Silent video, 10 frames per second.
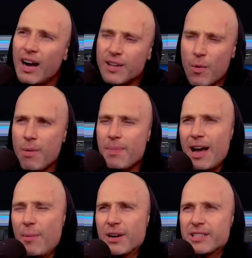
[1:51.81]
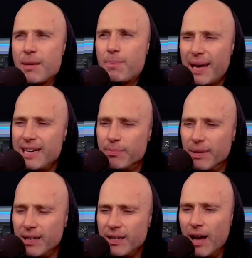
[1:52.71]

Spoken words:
I don't remember how much they paid me.